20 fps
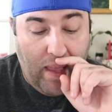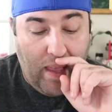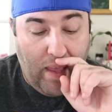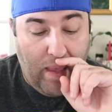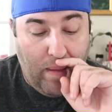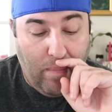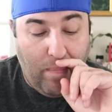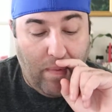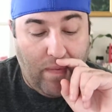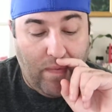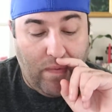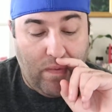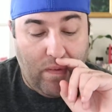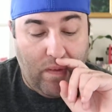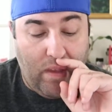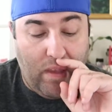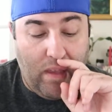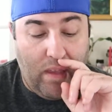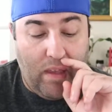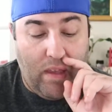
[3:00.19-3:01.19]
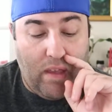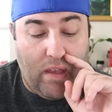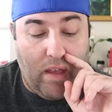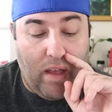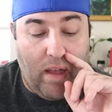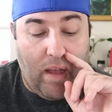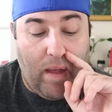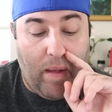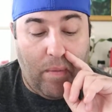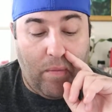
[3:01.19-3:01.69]
and basically
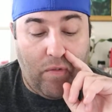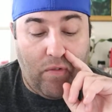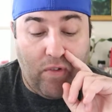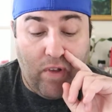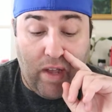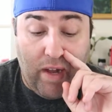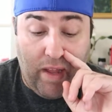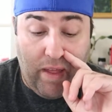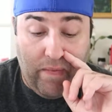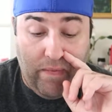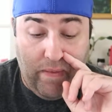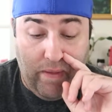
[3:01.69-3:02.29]
um, shot at